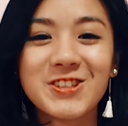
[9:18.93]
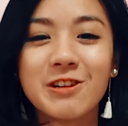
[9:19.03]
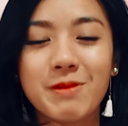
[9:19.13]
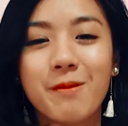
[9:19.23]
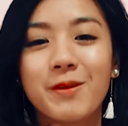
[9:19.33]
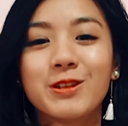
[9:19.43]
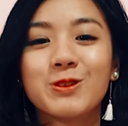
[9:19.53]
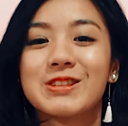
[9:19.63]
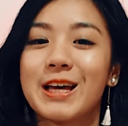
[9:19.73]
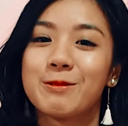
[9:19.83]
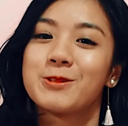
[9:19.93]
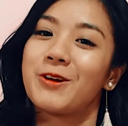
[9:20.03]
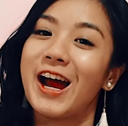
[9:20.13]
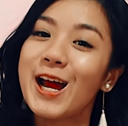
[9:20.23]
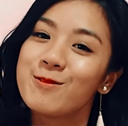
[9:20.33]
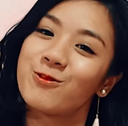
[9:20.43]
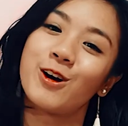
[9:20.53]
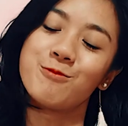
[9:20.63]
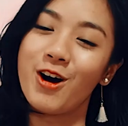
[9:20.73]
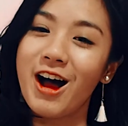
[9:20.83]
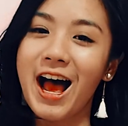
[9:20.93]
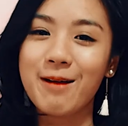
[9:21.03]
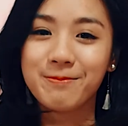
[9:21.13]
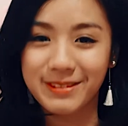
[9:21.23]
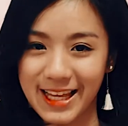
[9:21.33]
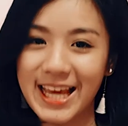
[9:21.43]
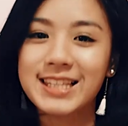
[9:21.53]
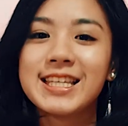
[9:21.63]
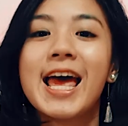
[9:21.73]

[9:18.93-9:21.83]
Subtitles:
remember to subscribe for more updates,